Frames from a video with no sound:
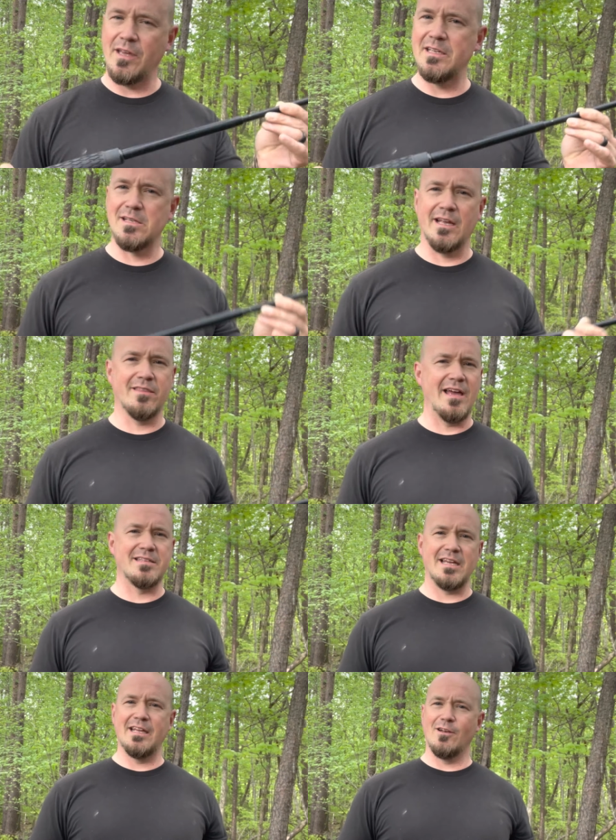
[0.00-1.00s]
things like that
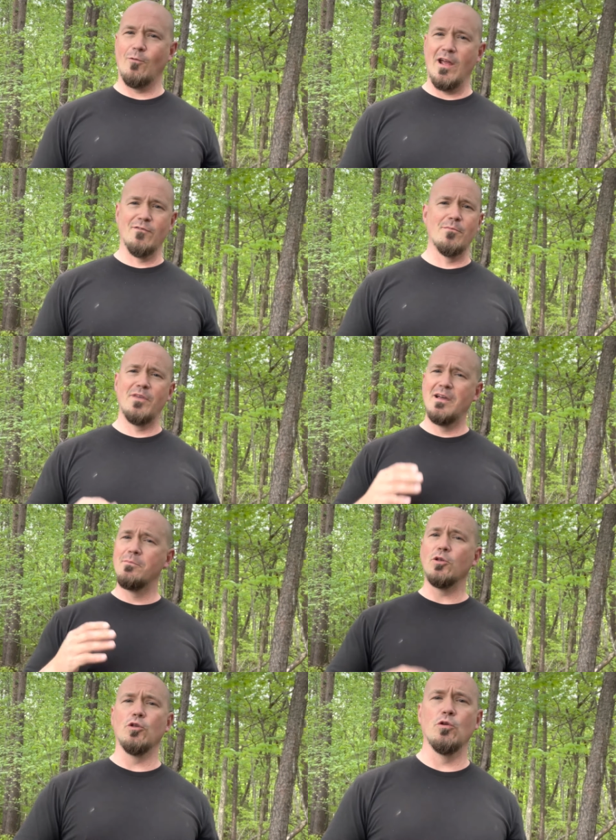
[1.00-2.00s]
taken away from
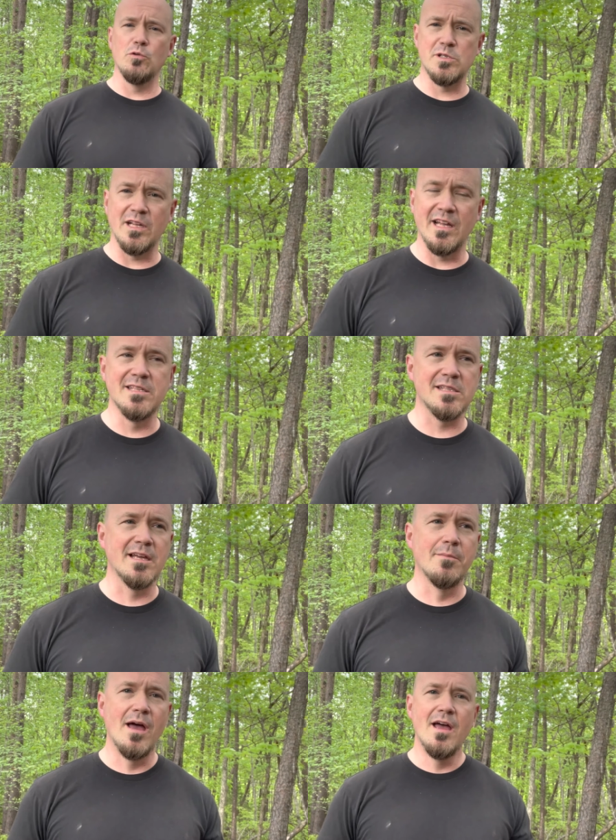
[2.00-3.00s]
them, used against
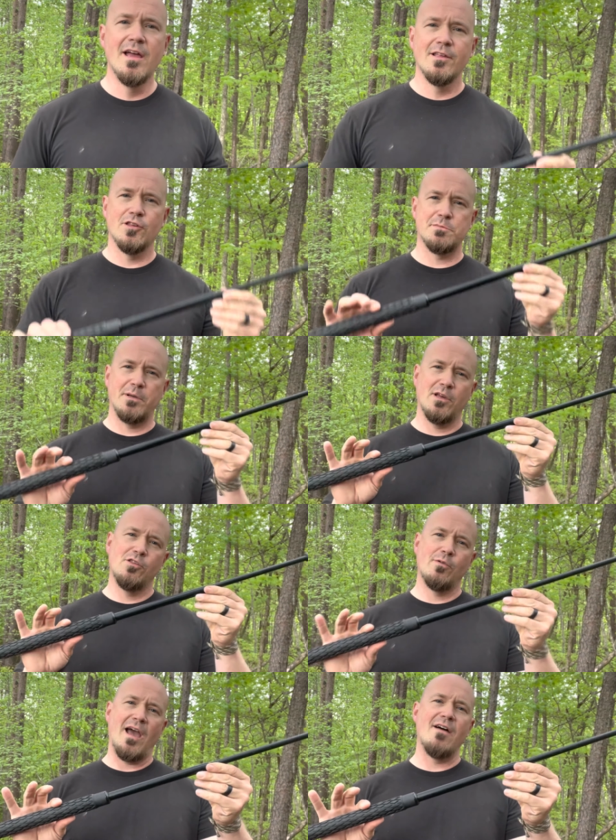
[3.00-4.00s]
them. Just
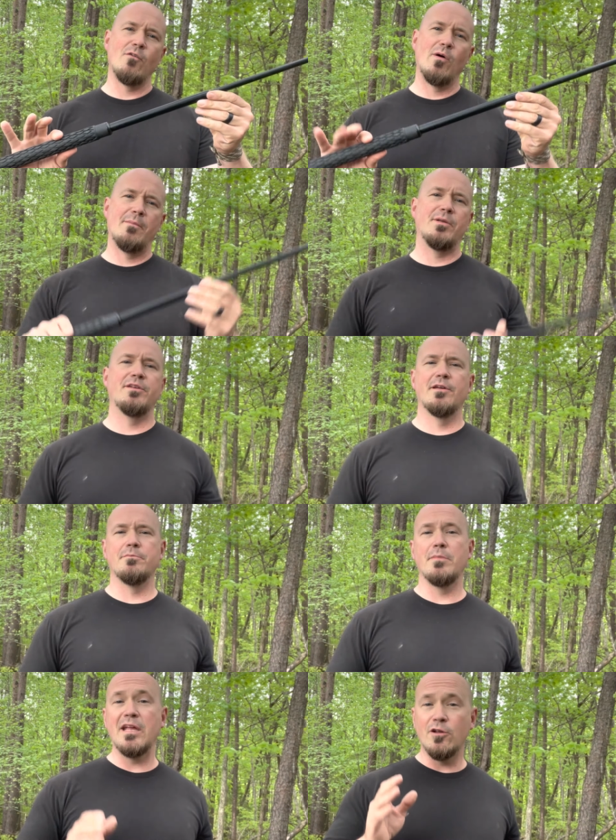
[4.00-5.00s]
because you have a weapon
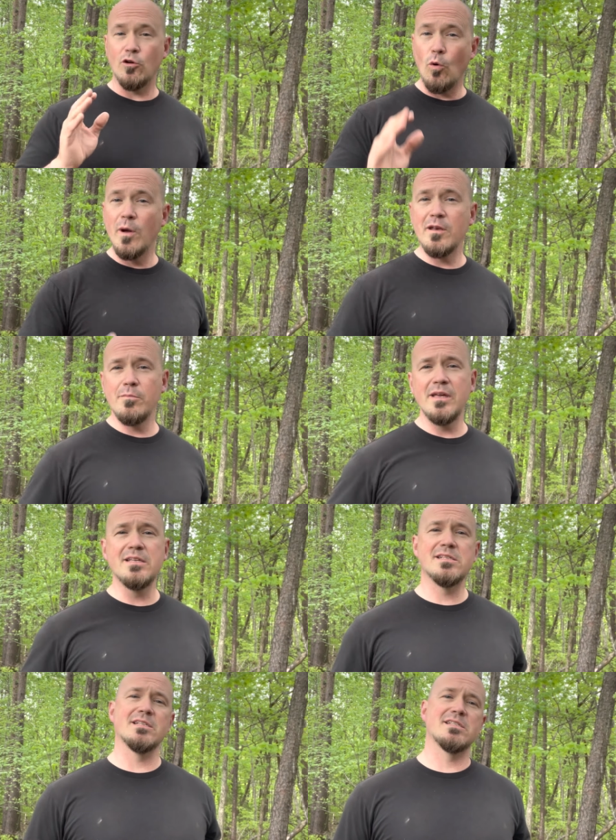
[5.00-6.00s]
doesn't mean you're going to be
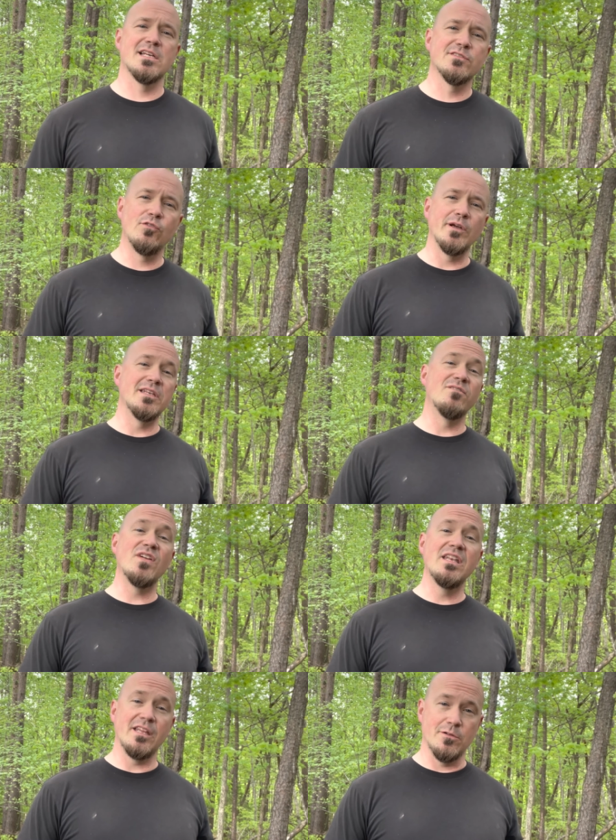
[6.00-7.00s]
successful in
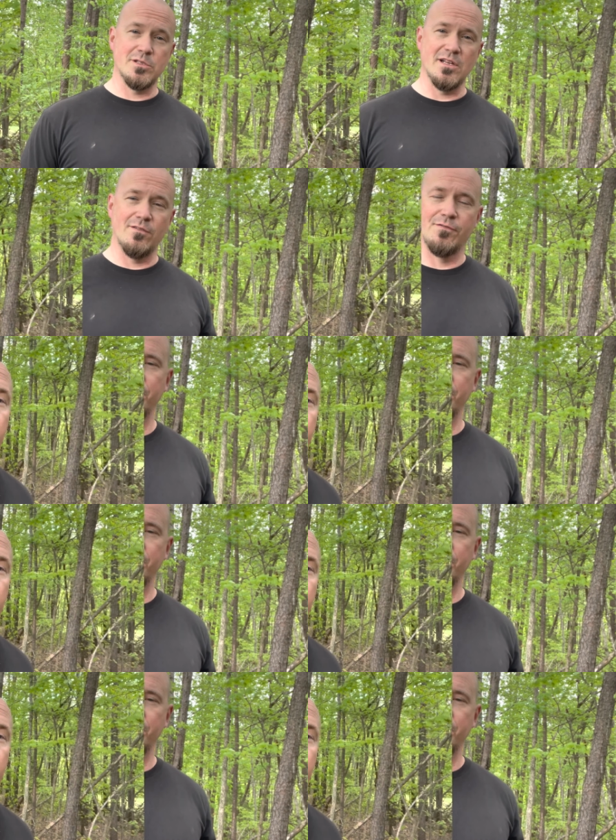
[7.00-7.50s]
defending yourself.